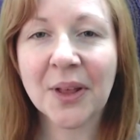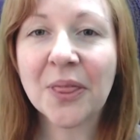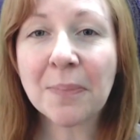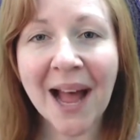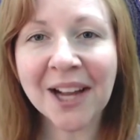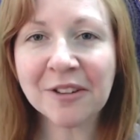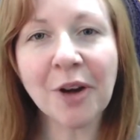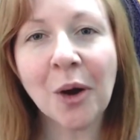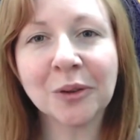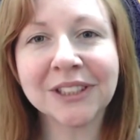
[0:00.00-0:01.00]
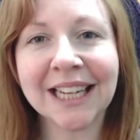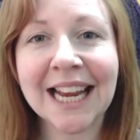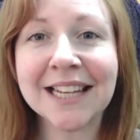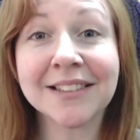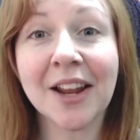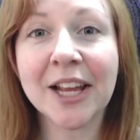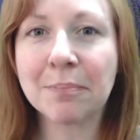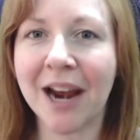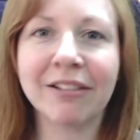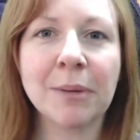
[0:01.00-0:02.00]
The Bag of Holding is like
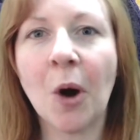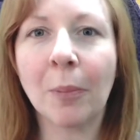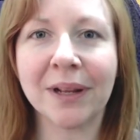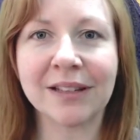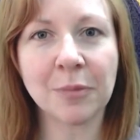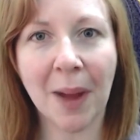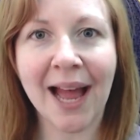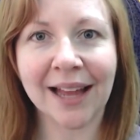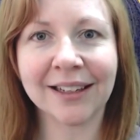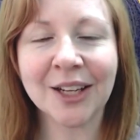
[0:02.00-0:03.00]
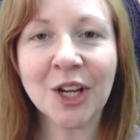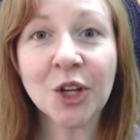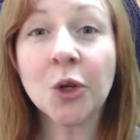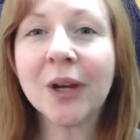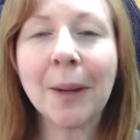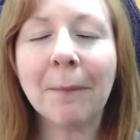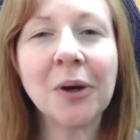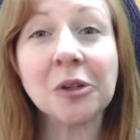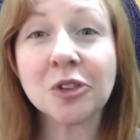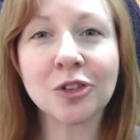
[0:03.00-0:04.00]
Mary Poppins' bag. You can
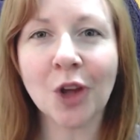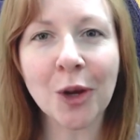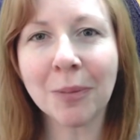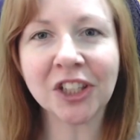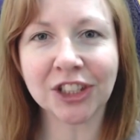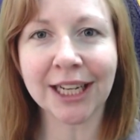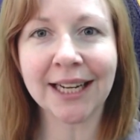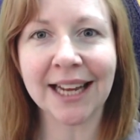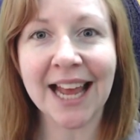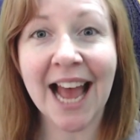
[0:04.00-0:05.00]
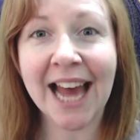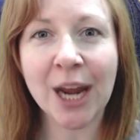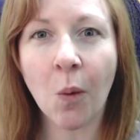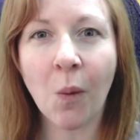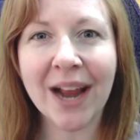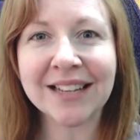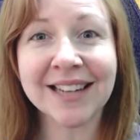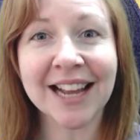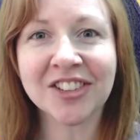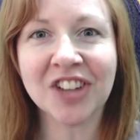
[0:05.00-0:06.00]
put so much in it and it weighs
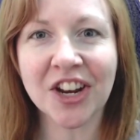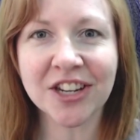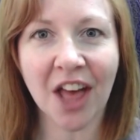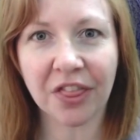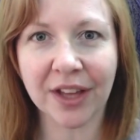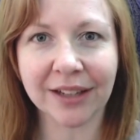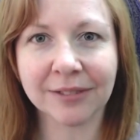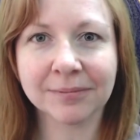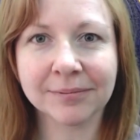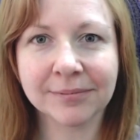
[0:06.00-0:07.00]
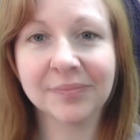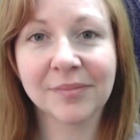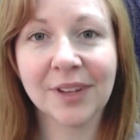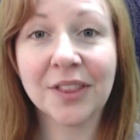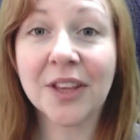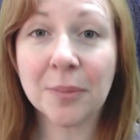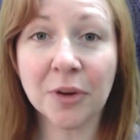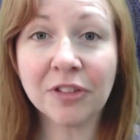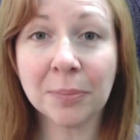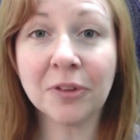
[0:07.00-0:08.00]
next to nothing. The
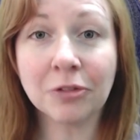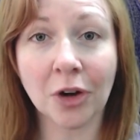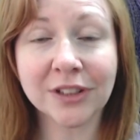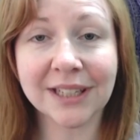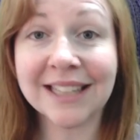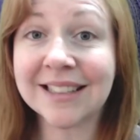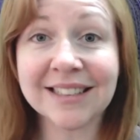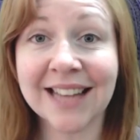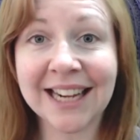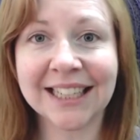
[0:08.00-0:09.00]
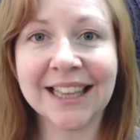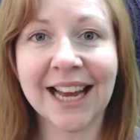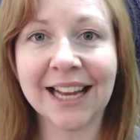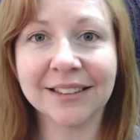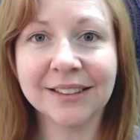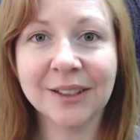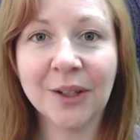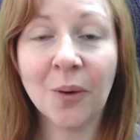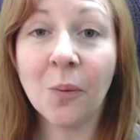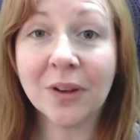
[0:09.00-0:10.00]
immovable rod is exactly that.
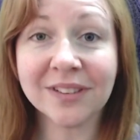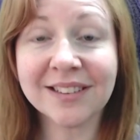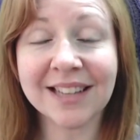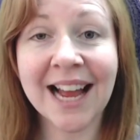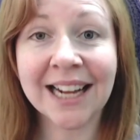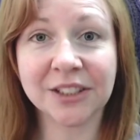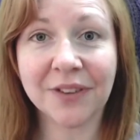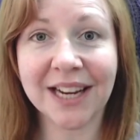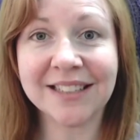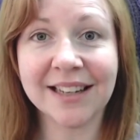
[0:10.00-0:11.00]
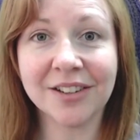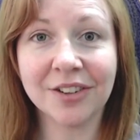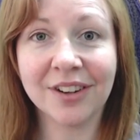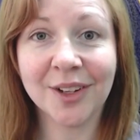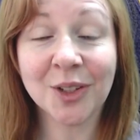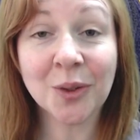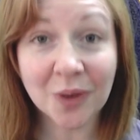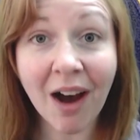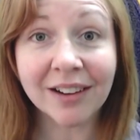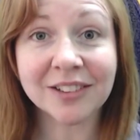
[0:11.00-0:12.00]
Once it's activated, you
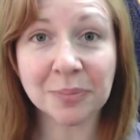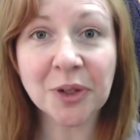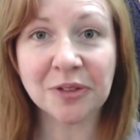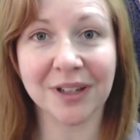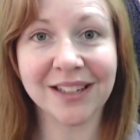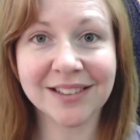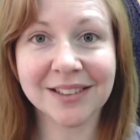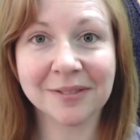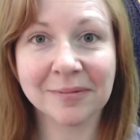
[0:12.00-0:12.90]
can't move it.